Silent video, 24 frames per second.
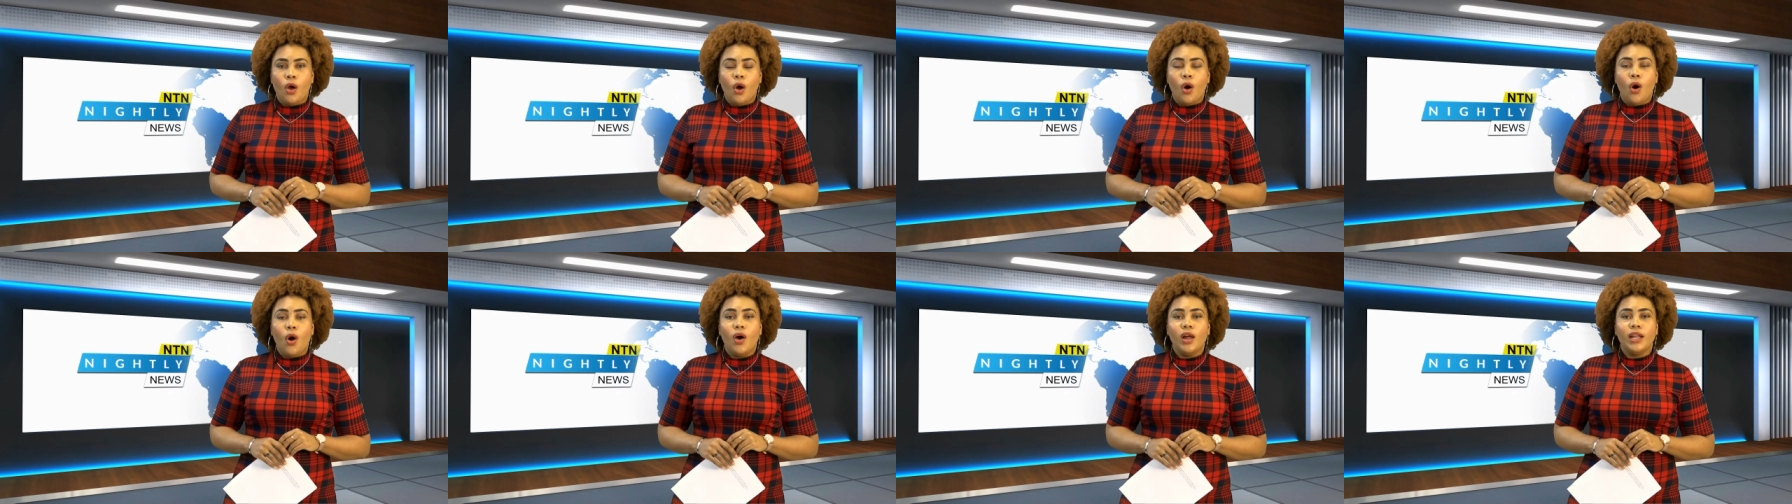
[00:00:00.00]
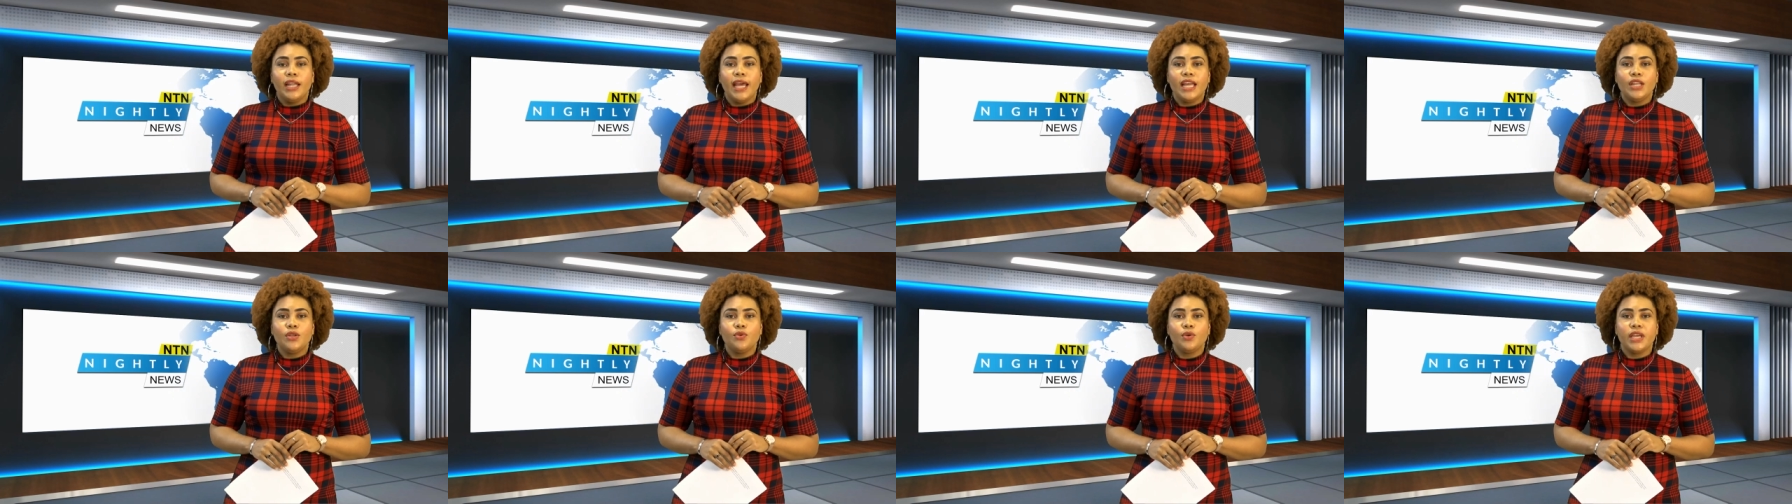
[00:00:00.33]
All
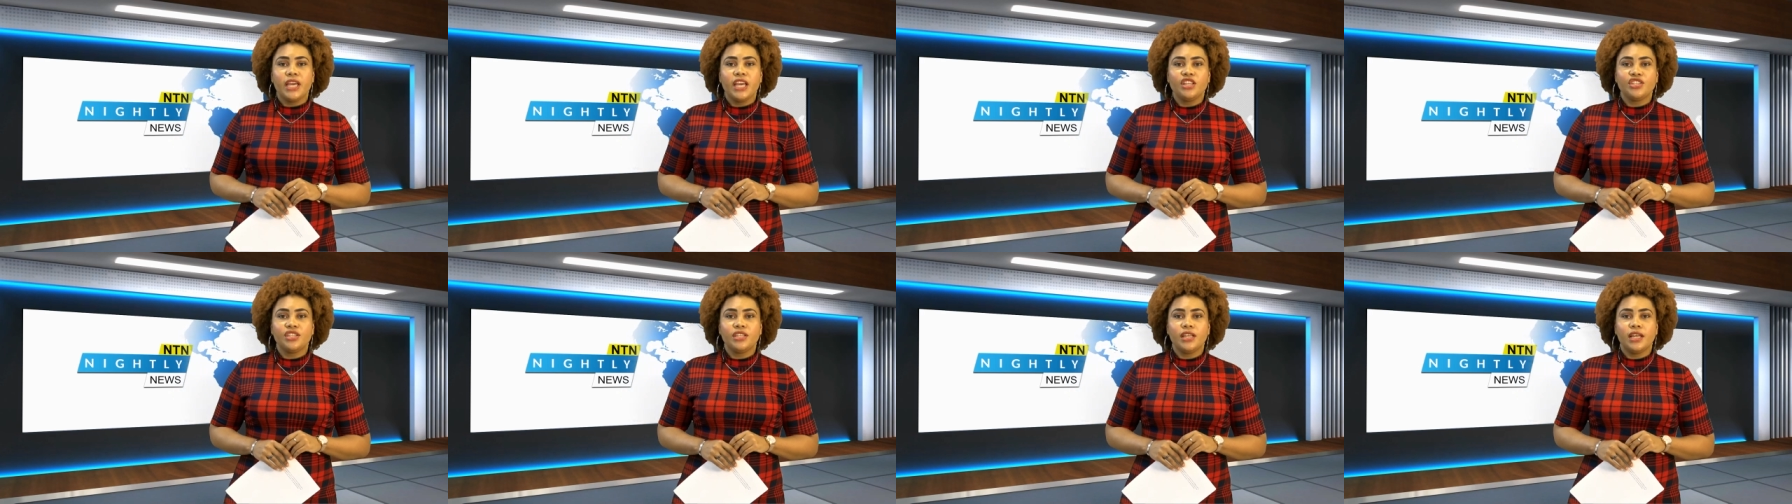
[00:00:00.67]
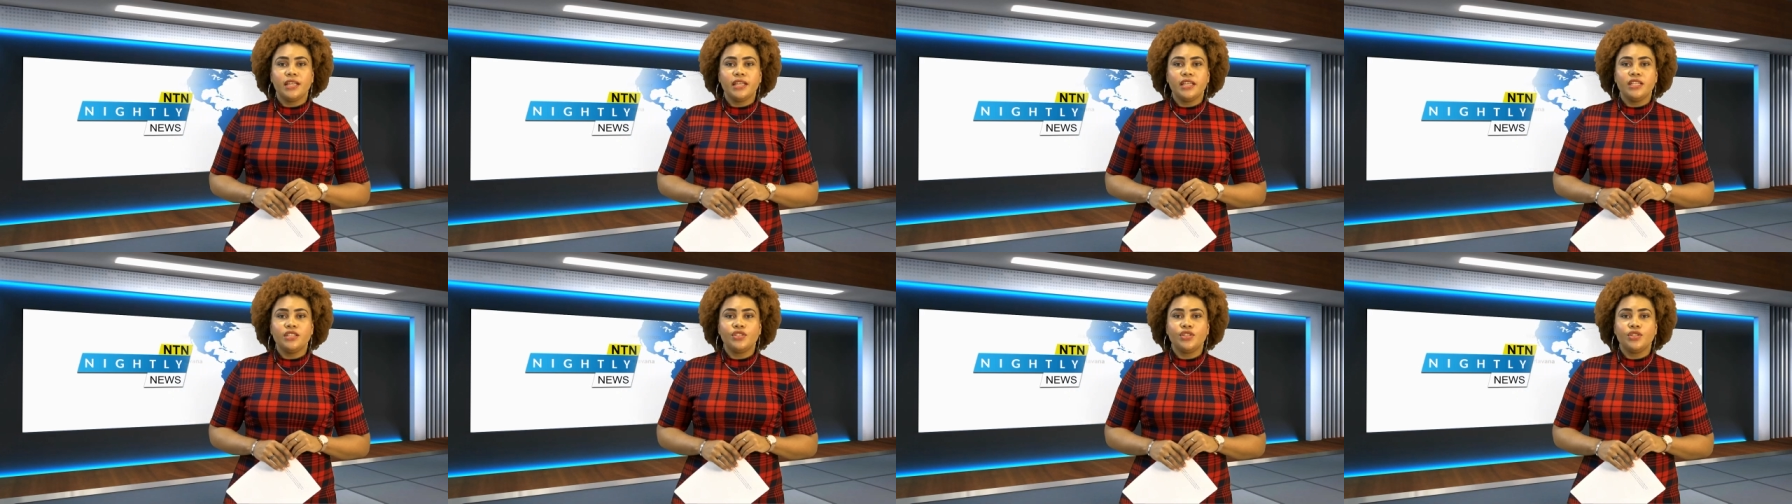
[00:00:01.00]

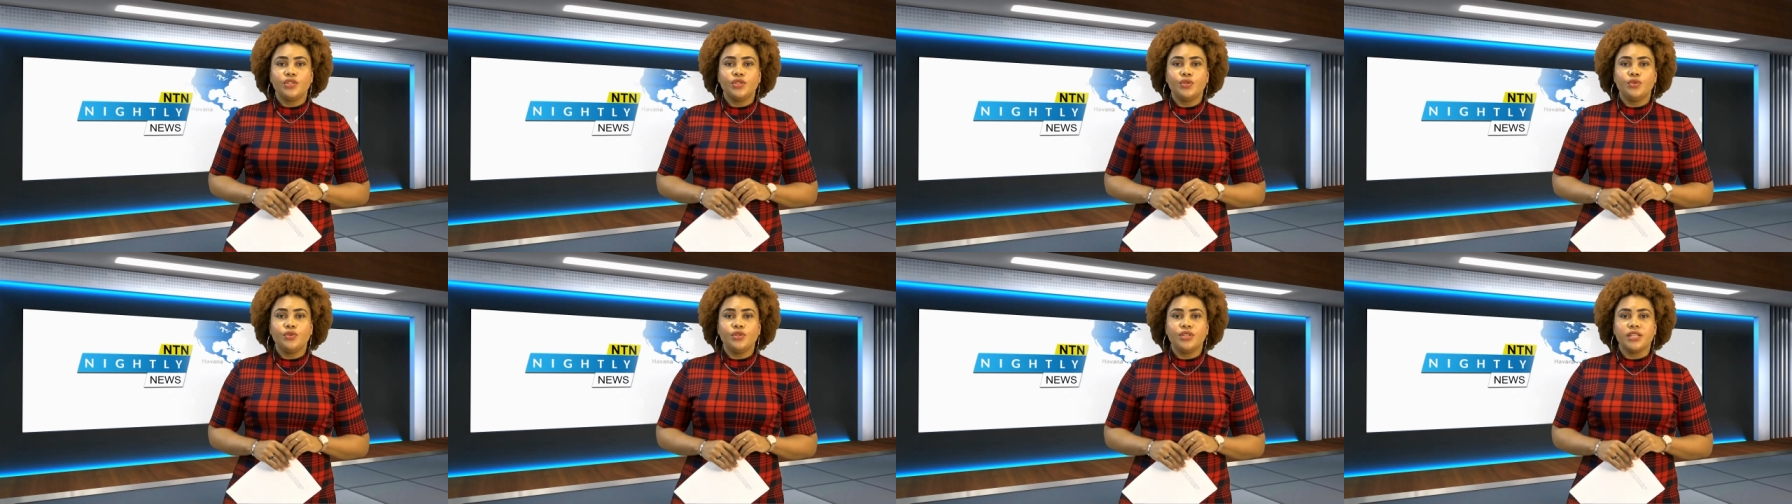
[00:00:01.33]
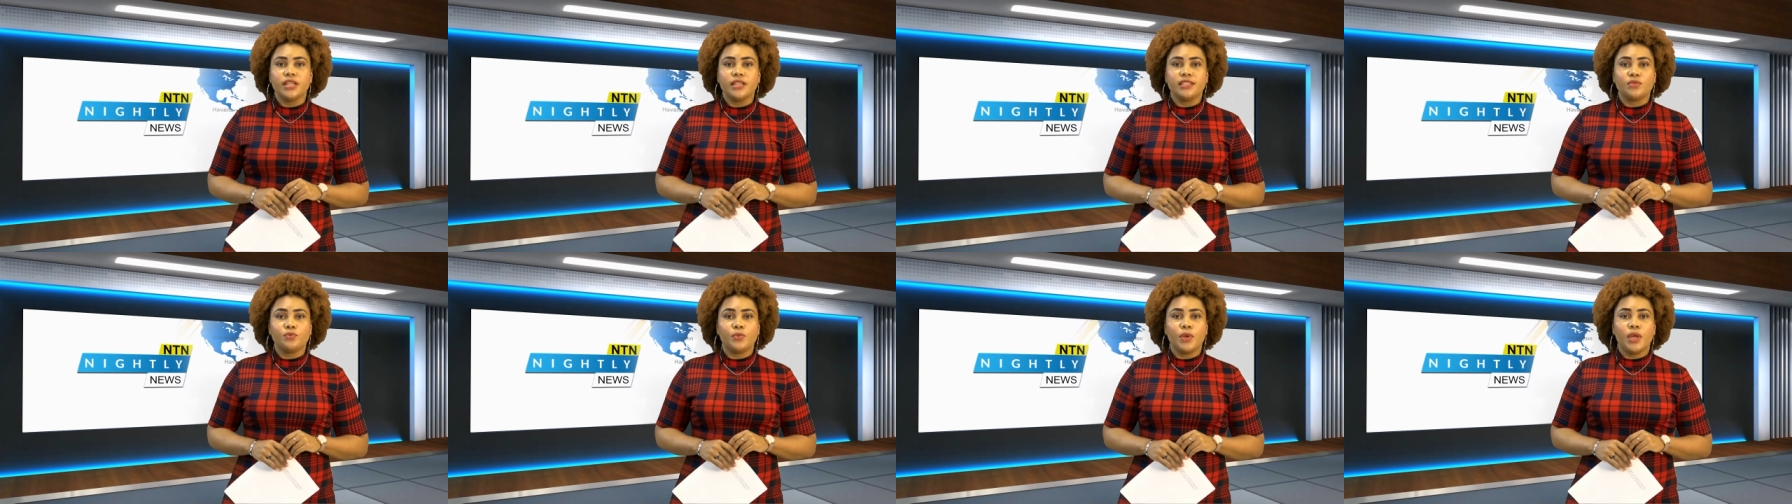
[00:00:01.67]
educational
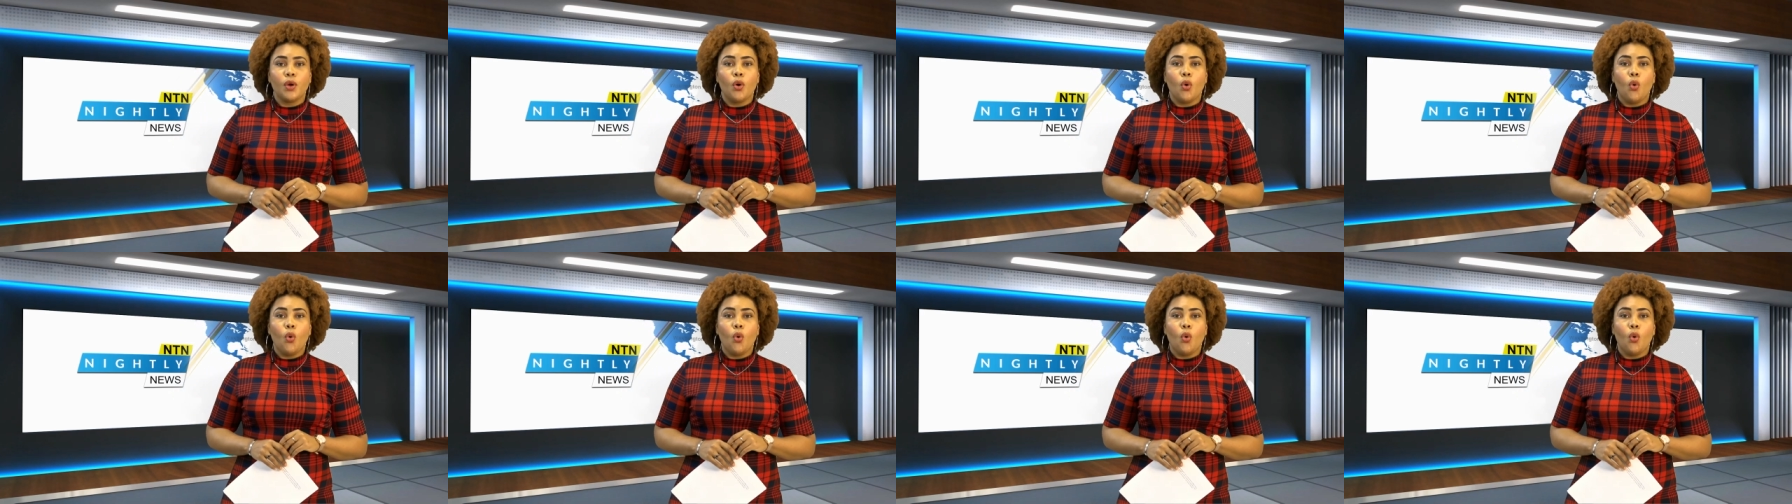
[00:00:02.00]
institutions may